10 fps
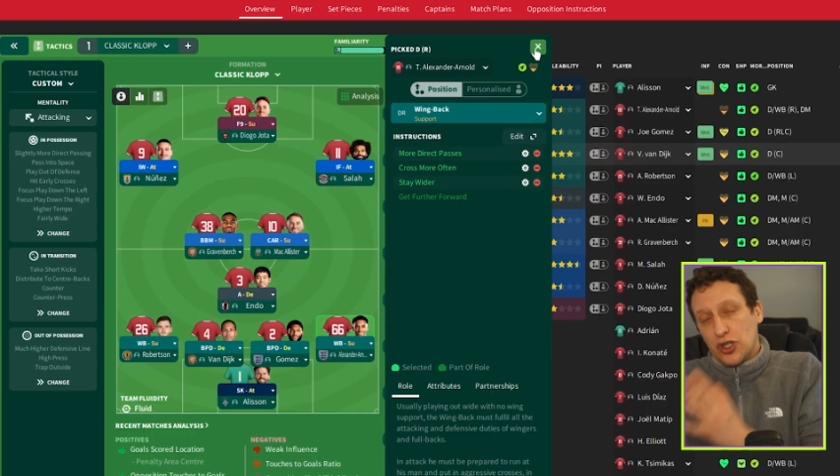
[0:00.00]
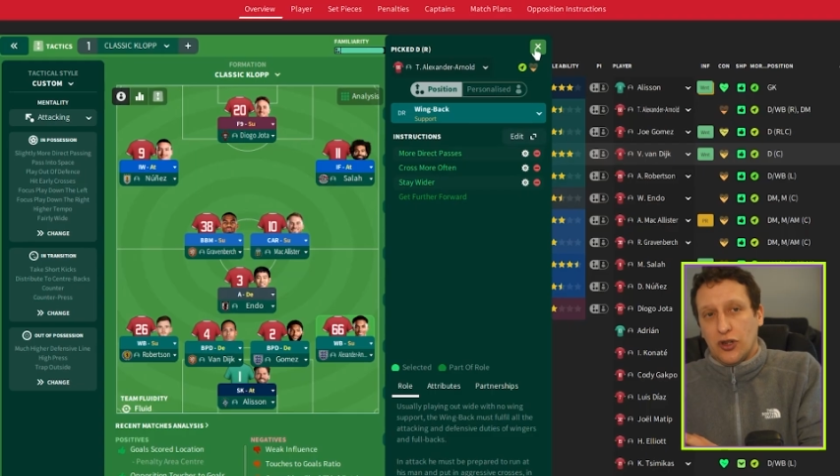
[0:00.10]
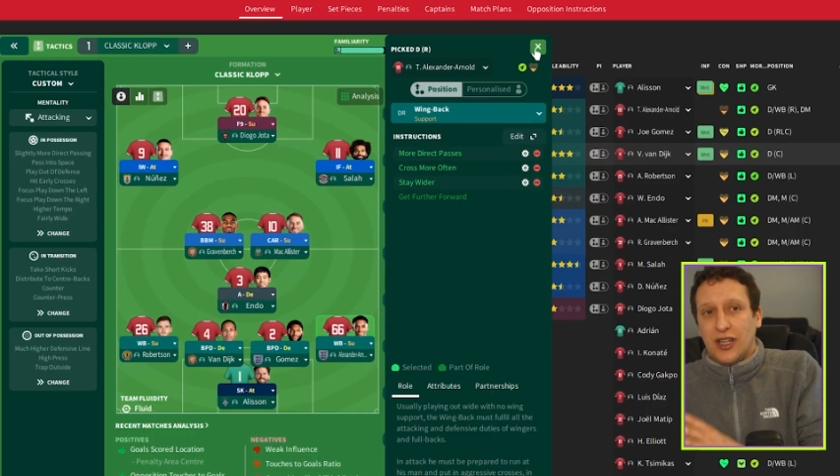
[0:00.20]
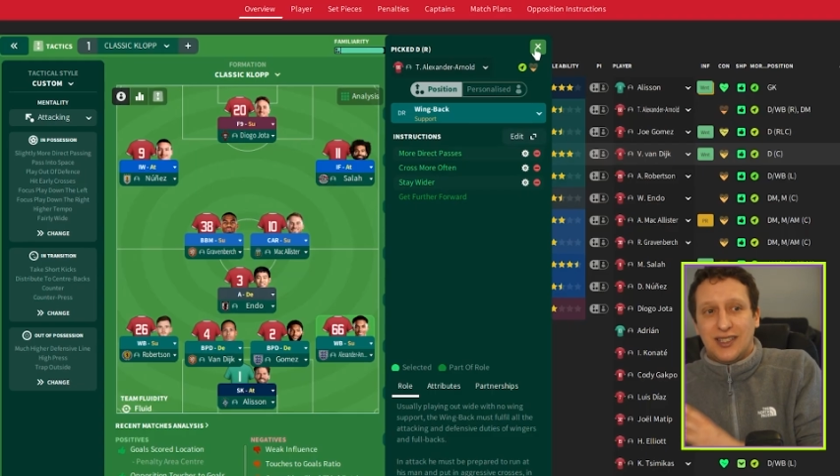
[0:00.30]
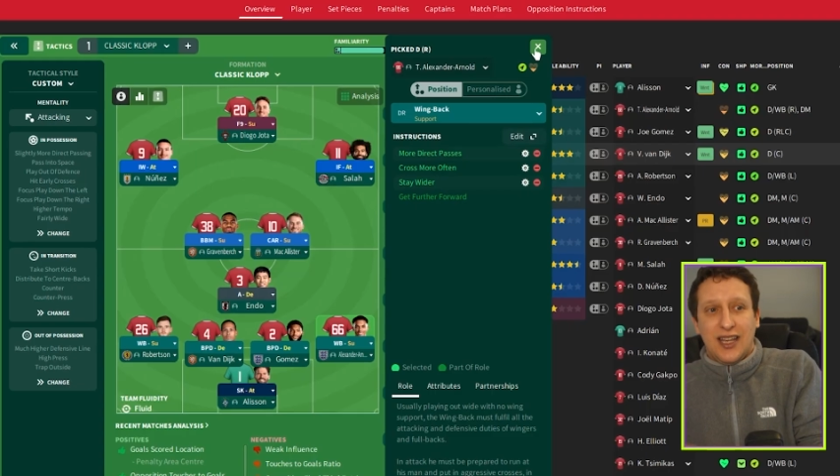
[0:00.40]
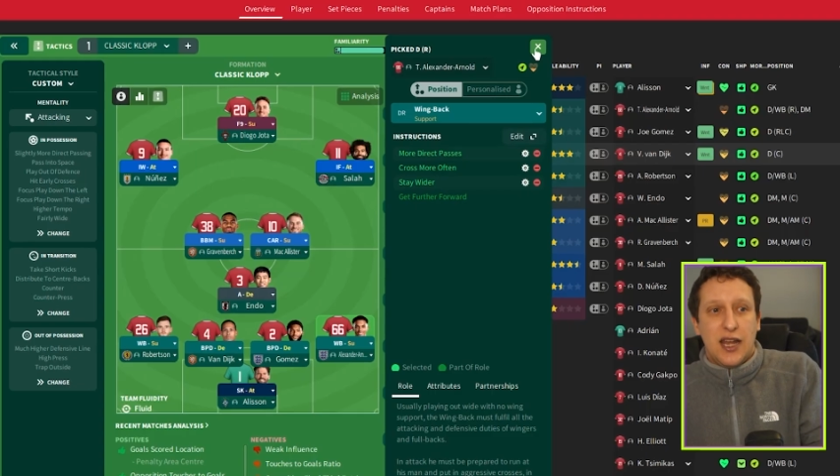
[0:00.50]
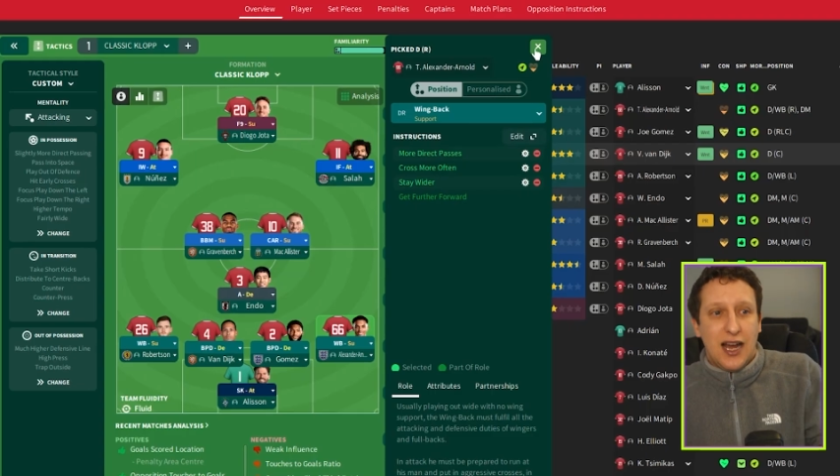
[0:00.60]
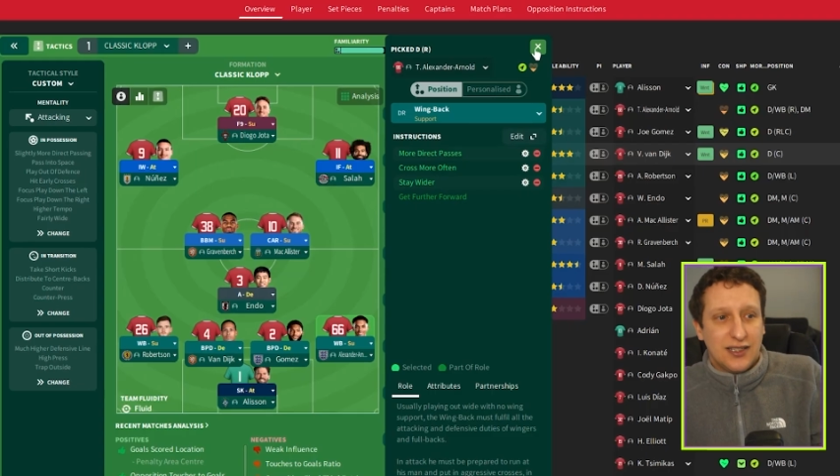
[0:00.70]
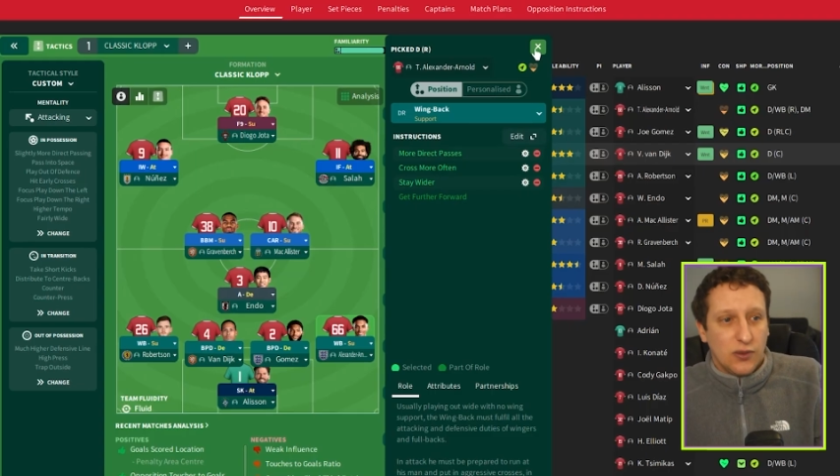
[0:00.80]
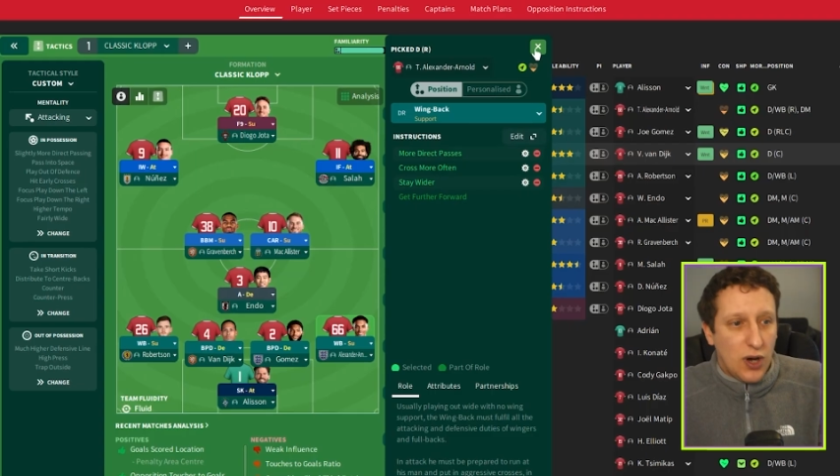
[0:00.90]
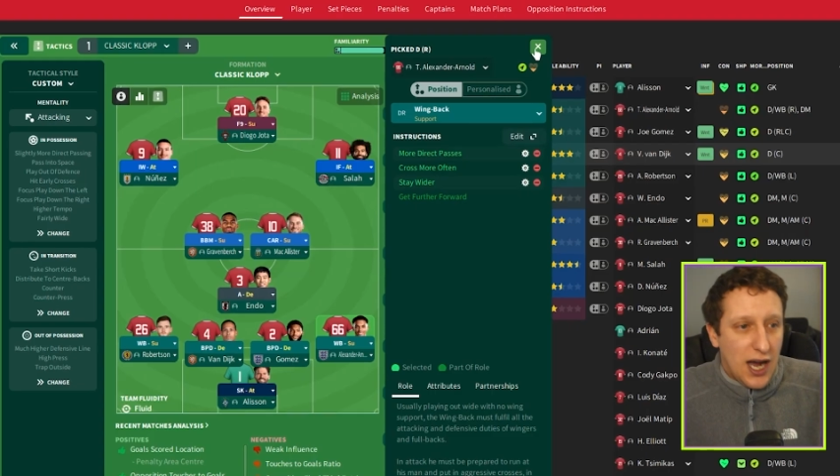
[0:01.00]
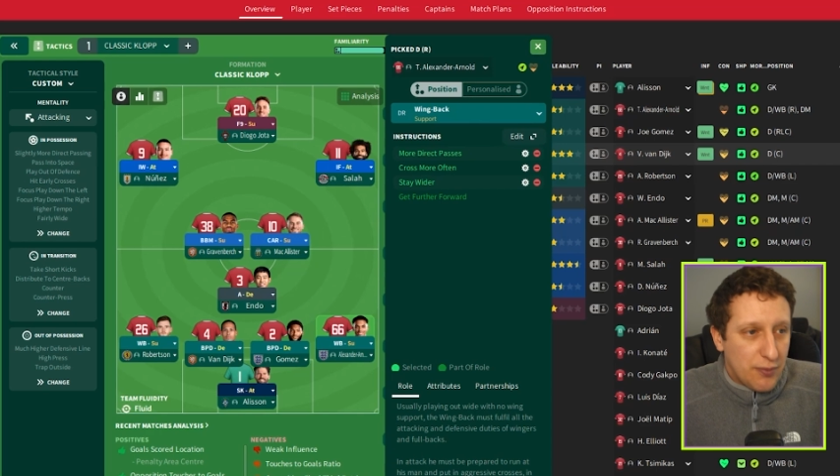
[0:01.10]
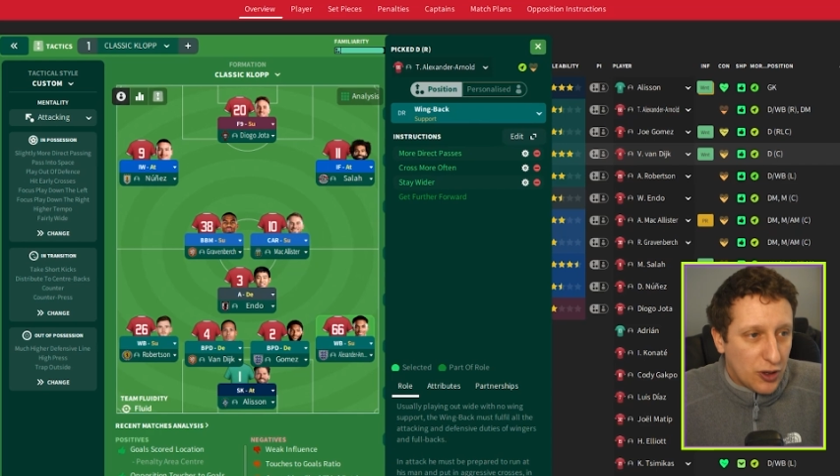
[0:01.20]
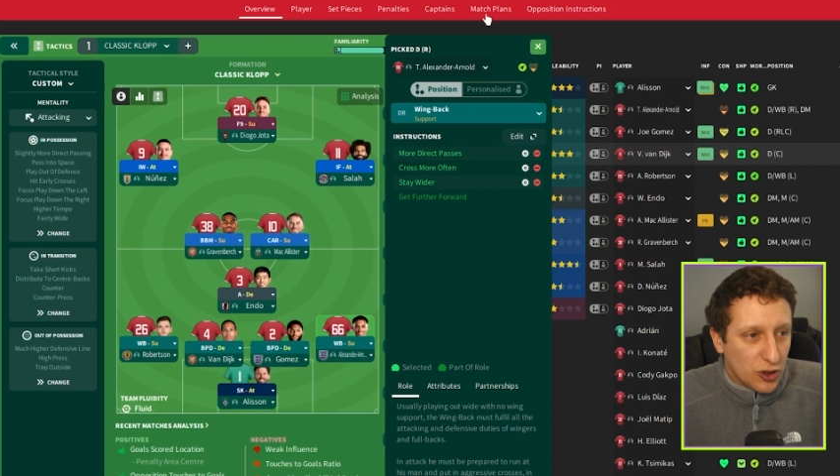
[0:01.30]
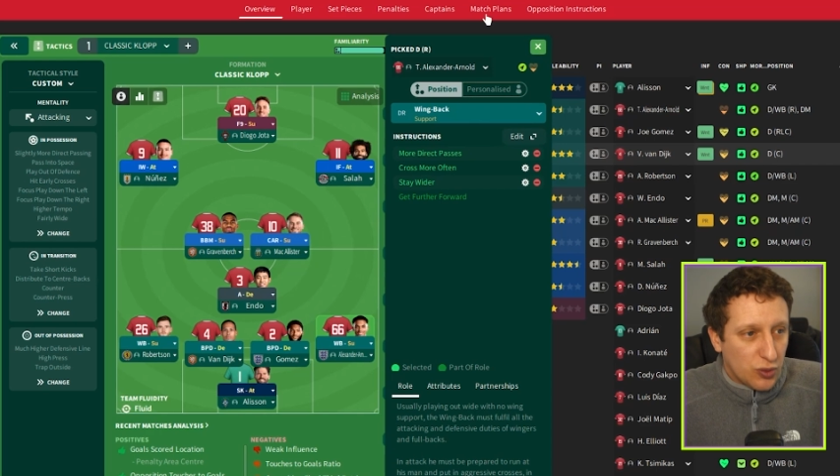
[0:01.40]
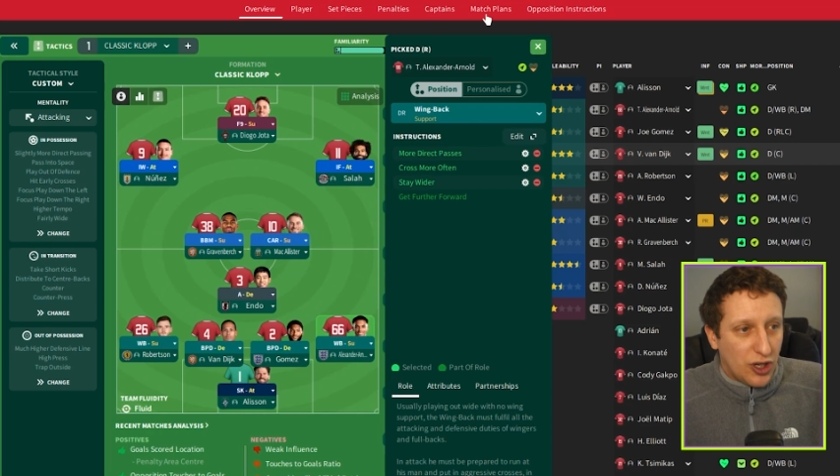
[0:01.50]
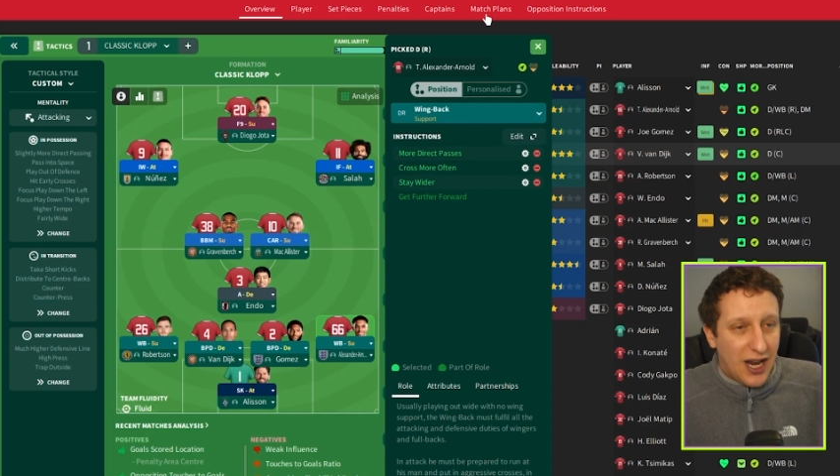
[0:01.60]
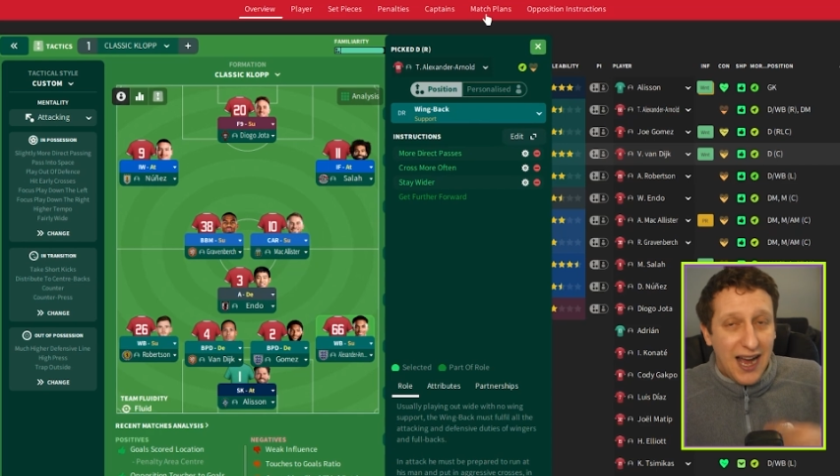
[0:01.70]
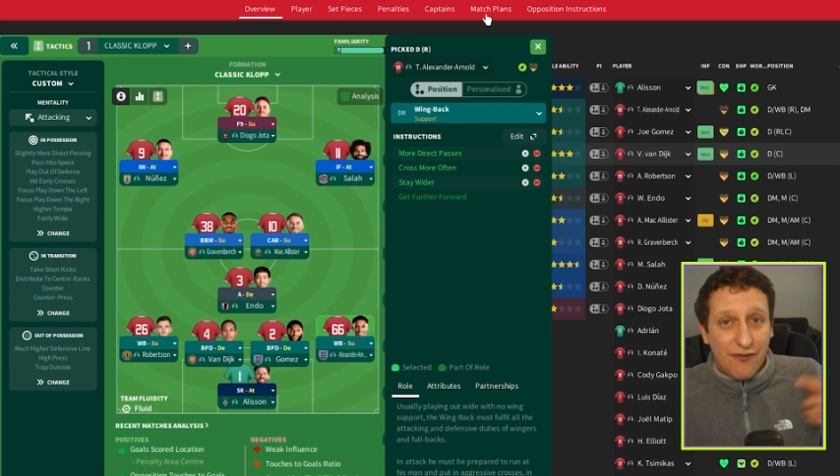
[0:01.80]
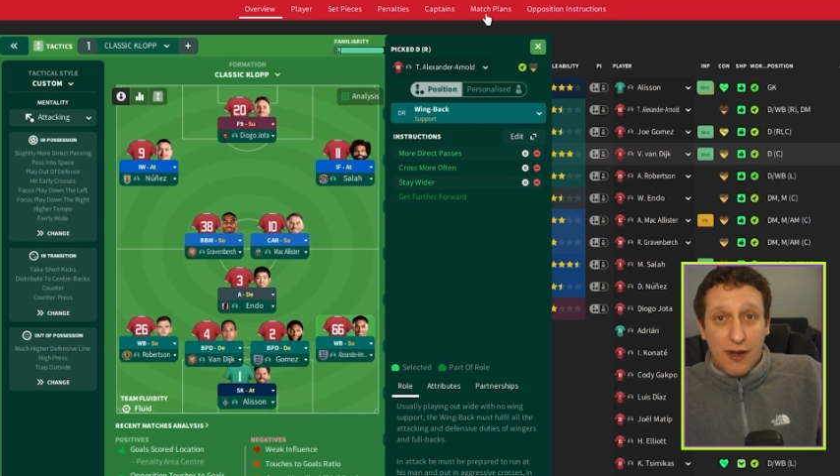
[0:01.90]
they stay nice and wide because we're going to
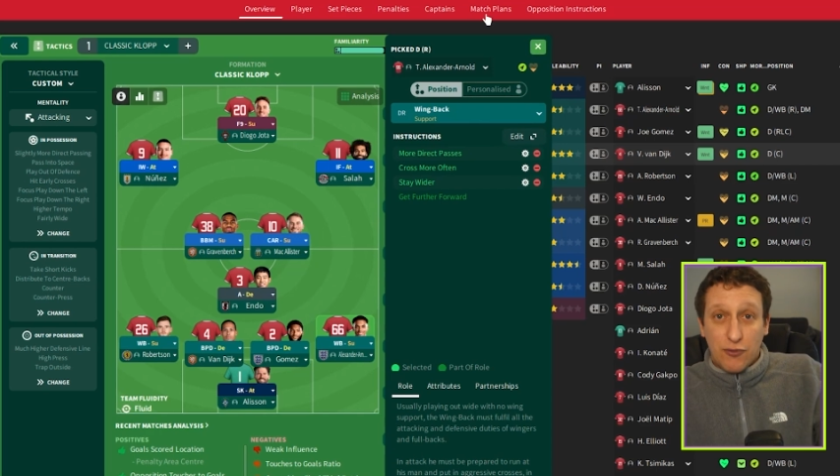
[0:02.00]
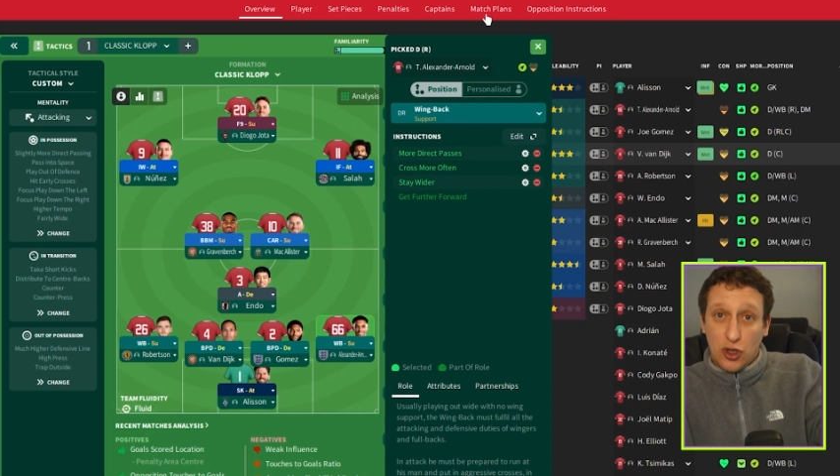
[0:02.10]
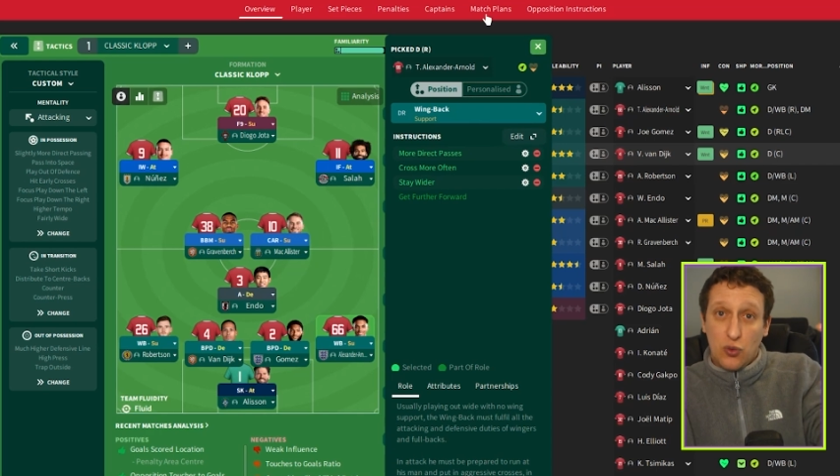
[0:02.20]
have them two